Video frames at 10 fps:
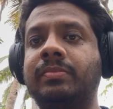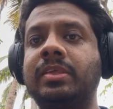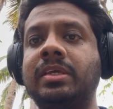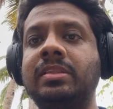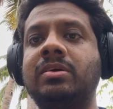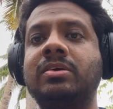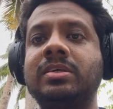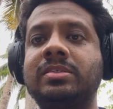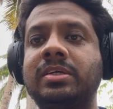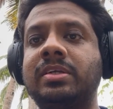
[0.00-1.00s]
in the
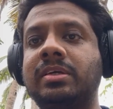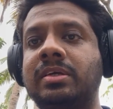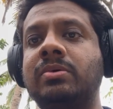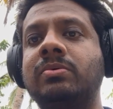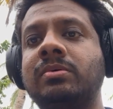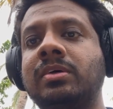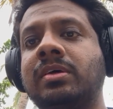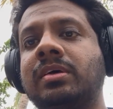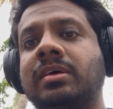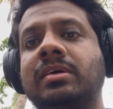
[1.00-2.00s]
orchestrator queue
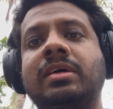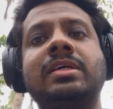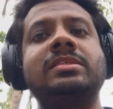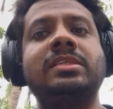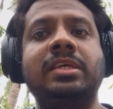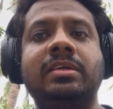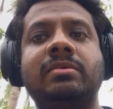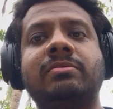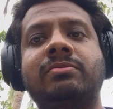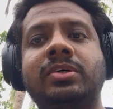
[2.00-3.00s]
and see
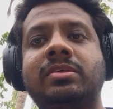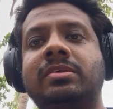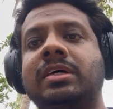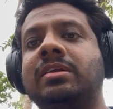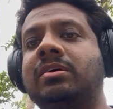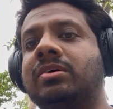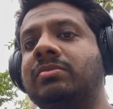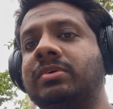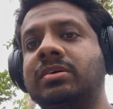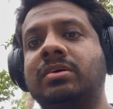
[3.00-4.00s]
whether that
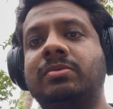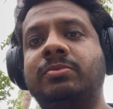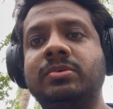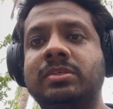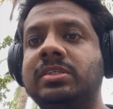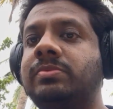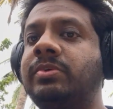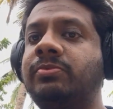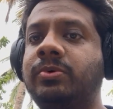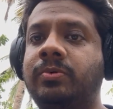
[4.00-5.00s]
document got processed
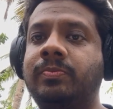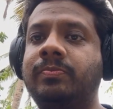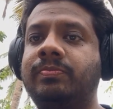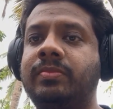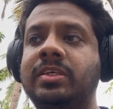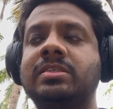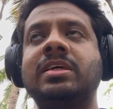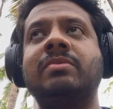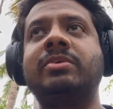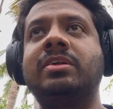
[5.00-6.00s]
before. This
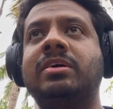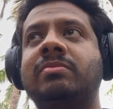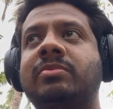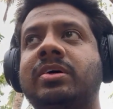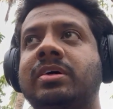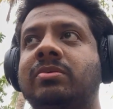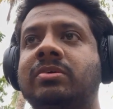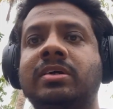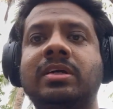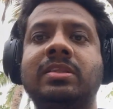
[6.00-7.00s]
can be done by
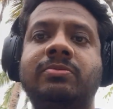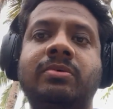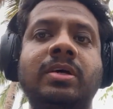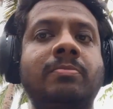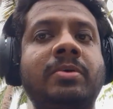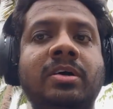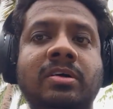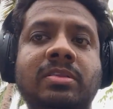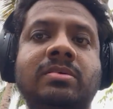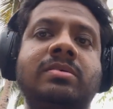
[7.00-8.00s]
looking at the file
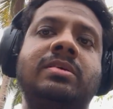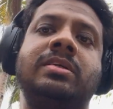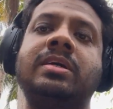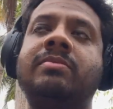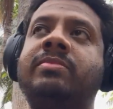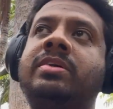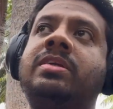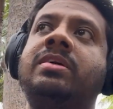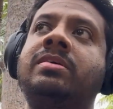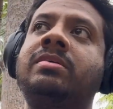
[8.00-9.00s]
path. It can be
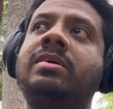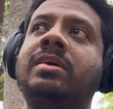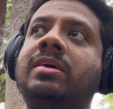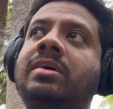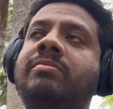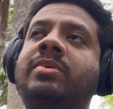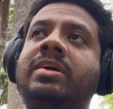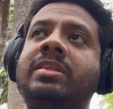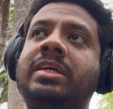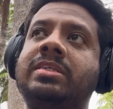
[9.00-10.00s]
done
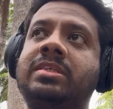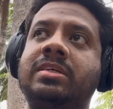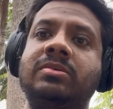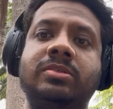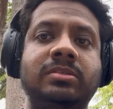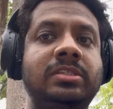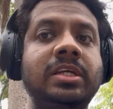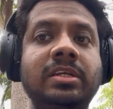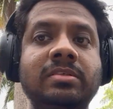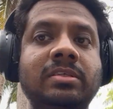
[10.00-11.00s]
by the execution
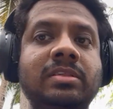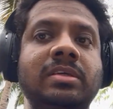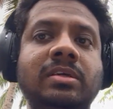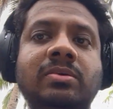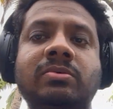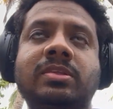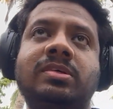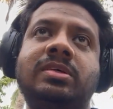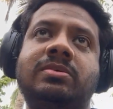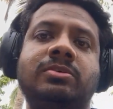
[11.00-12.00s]
status in the queue,
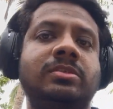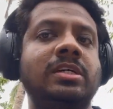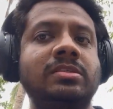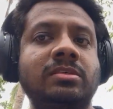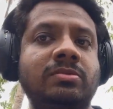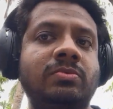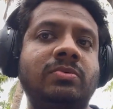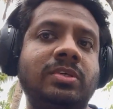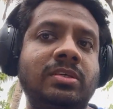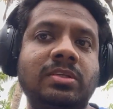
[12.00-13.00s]
whether it was successful,
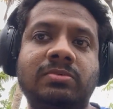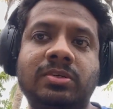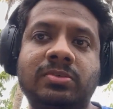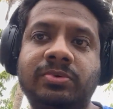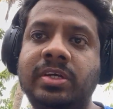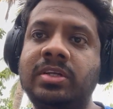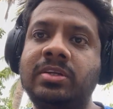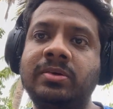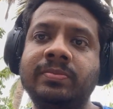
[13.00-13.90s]
whether it was failed,